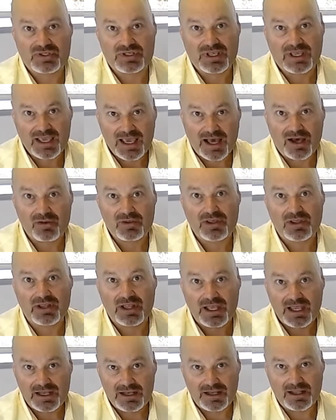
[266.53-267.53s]
to
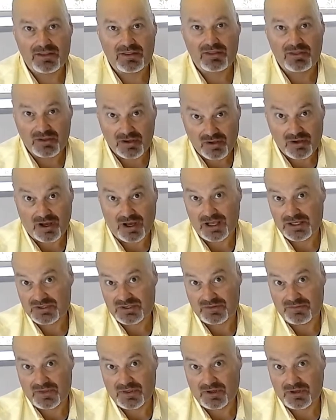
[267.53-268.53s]
calculate the
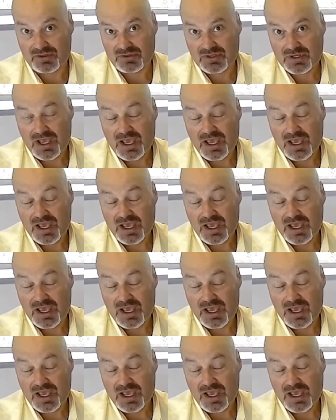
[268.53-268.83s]
cost of those.